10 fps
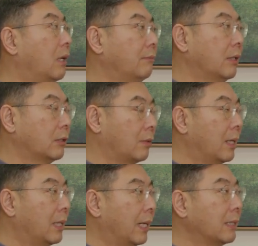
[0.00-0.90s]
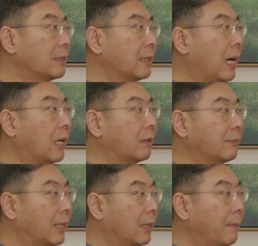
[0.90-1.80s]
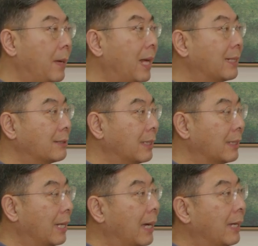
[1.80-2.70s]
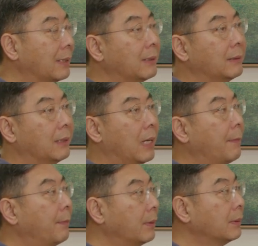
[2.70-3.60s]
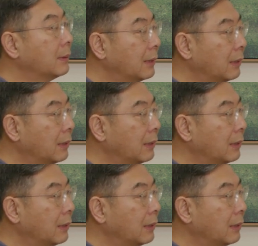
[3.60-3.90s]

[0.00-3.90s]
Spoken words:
of Israelites out of that Palestine land happened,